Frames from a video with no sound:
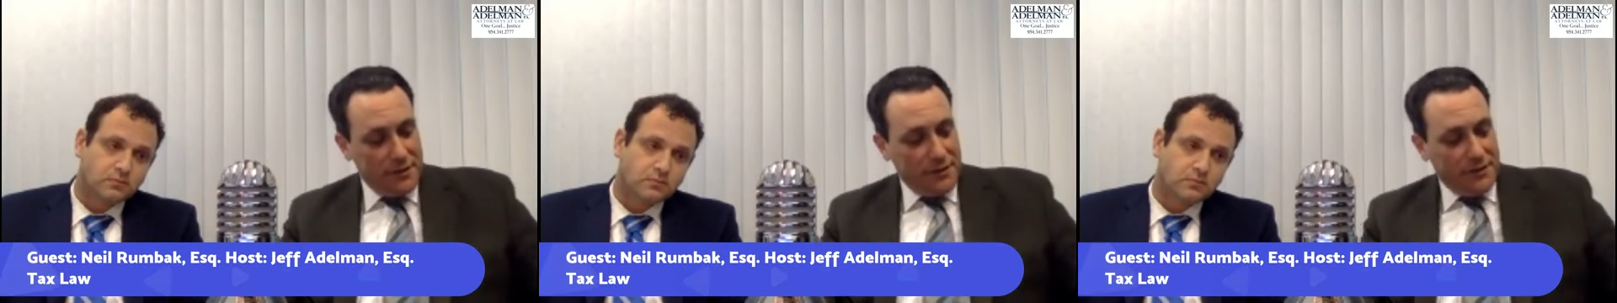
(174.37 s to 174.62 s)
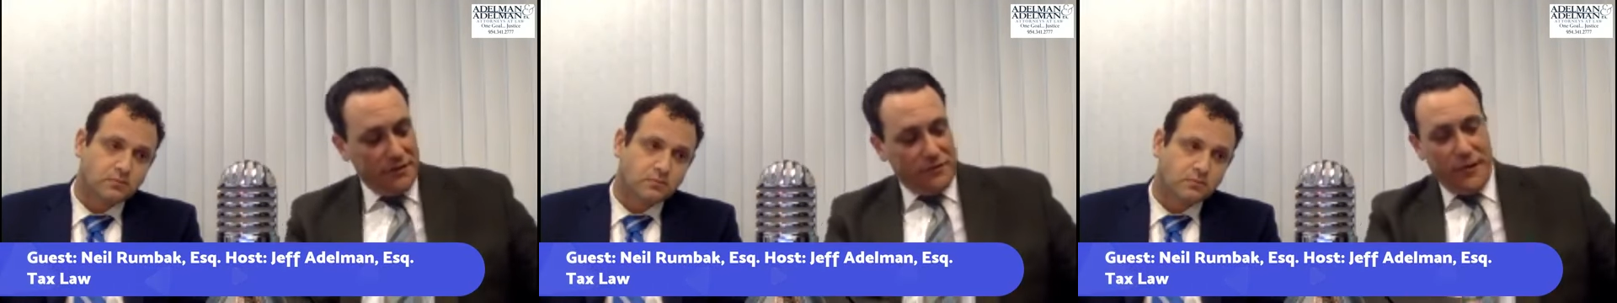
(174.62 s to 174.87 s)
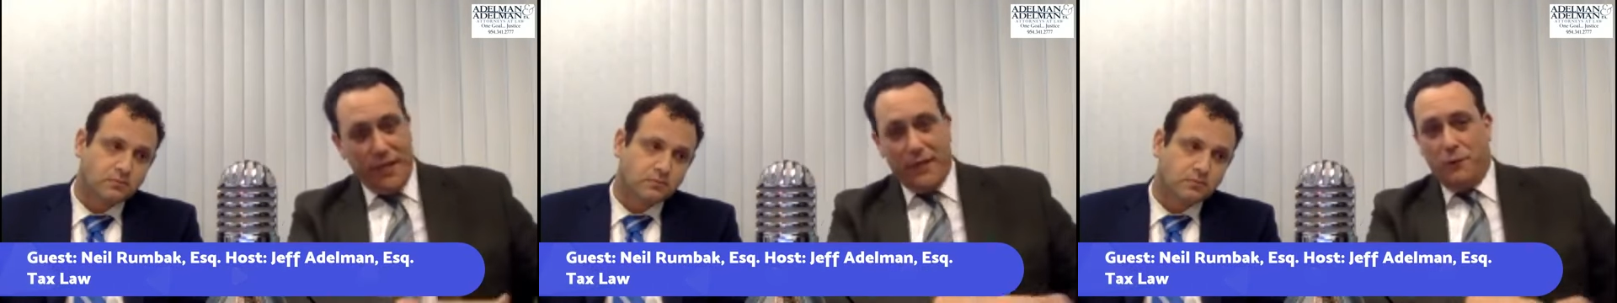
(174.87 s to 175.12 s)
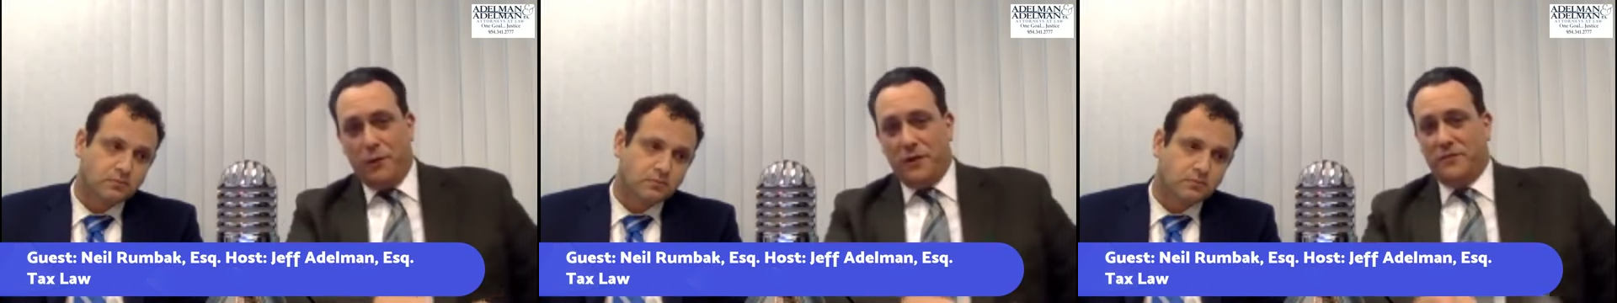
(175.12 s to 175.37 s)
Speaker 1: because they
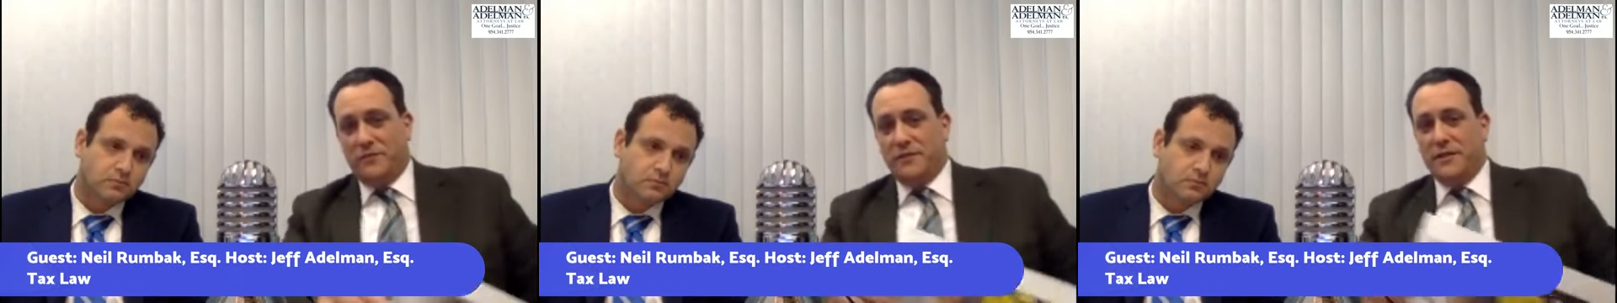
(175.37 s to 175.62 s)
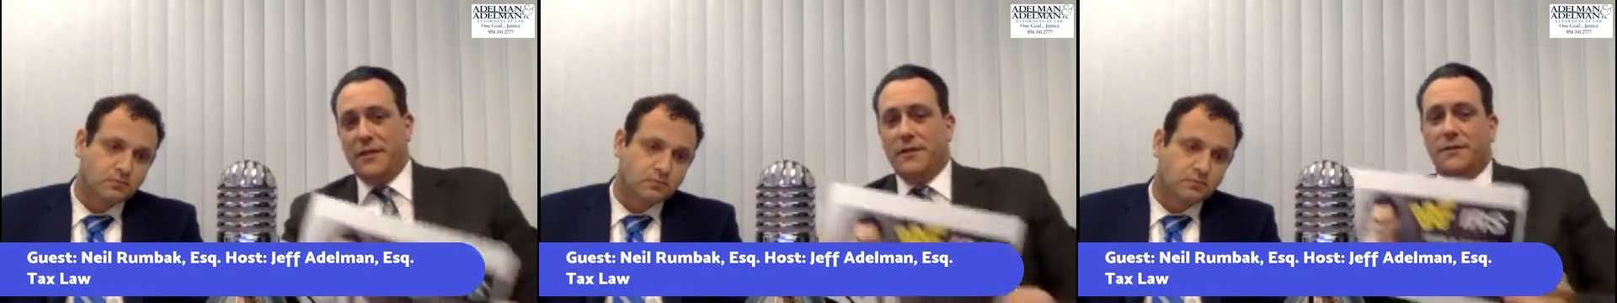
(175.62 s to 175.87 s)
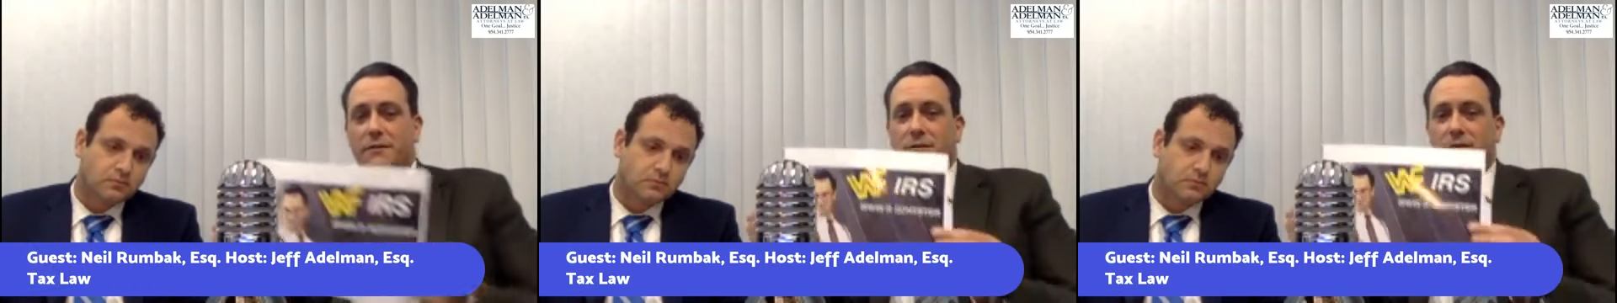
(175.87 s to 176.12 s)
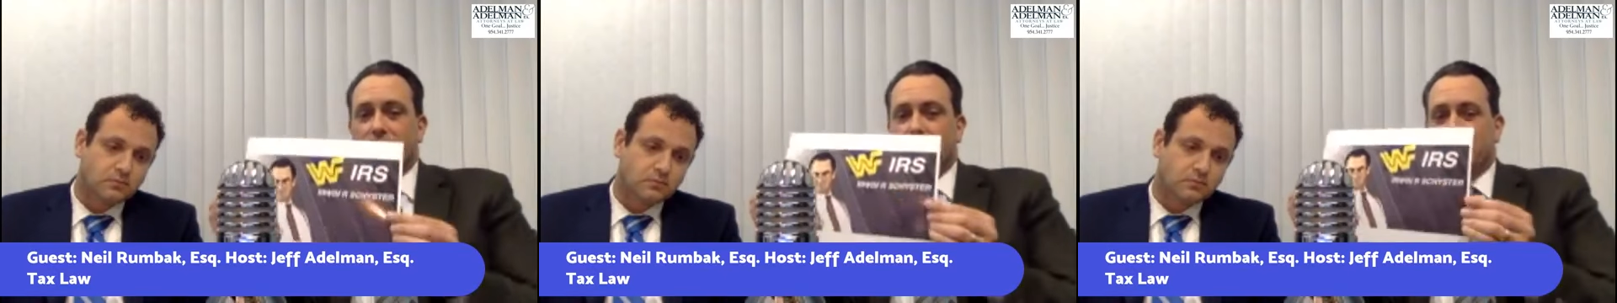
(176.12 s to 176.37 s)
don't want to see
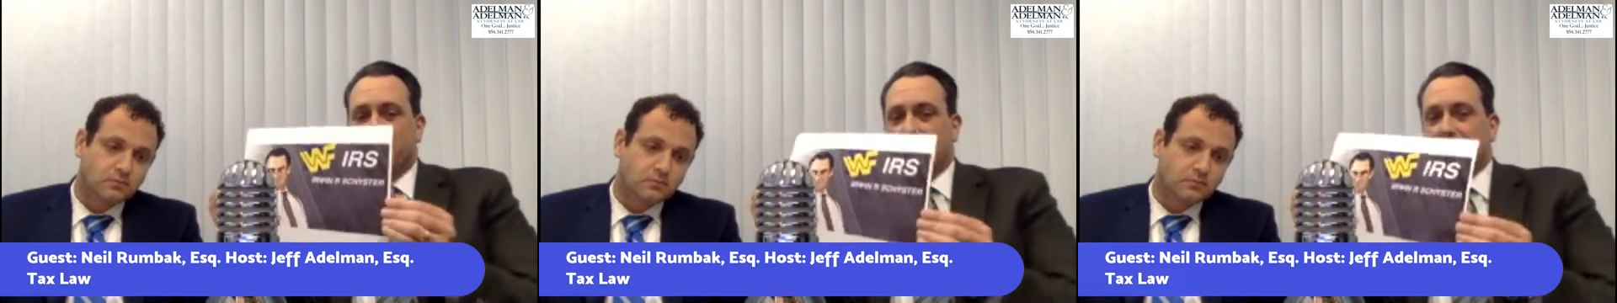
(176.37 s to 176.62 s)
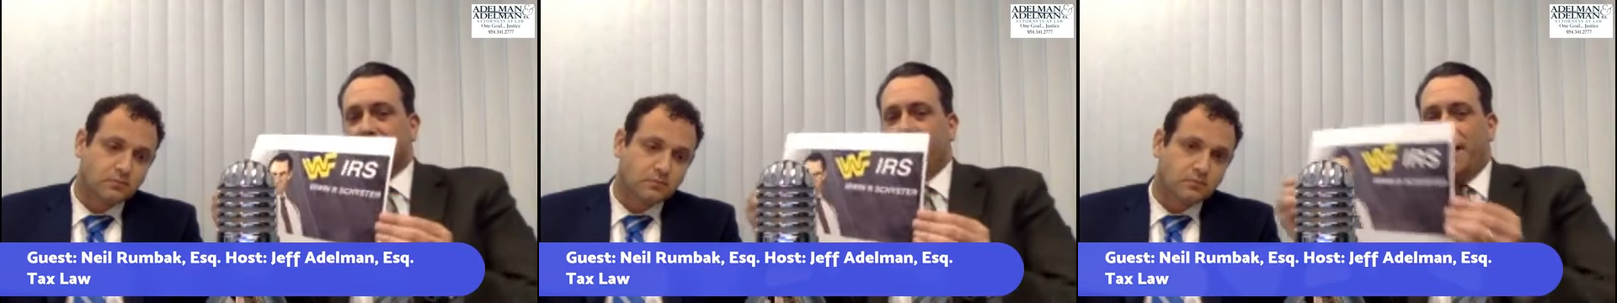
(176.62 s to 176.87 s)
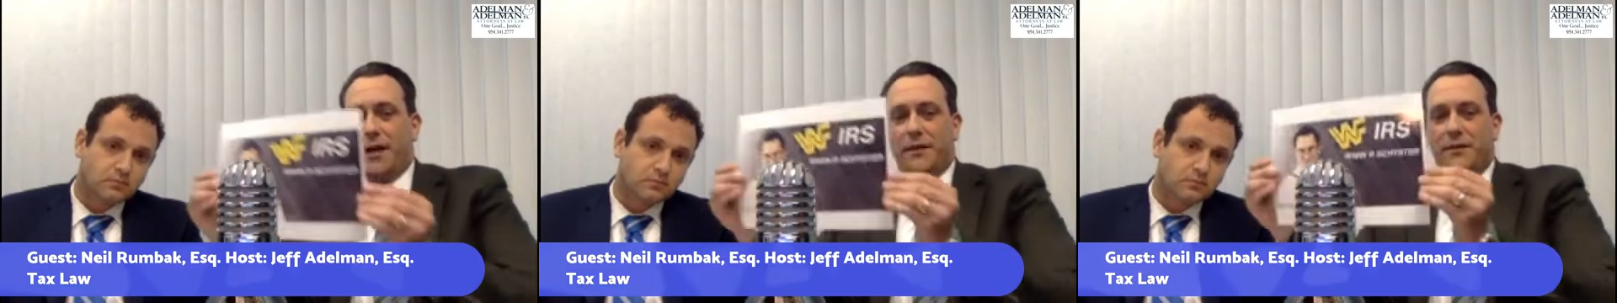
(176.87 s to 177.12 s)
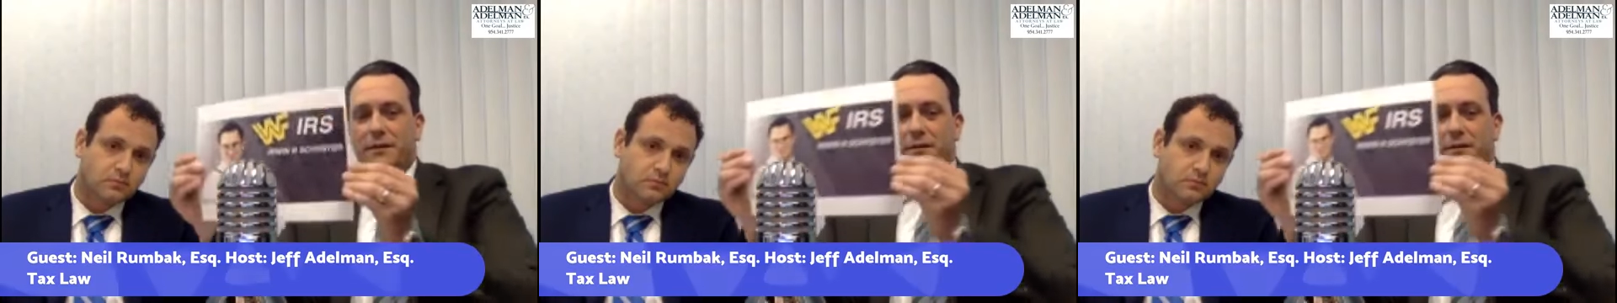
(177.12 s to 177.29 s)
this guy.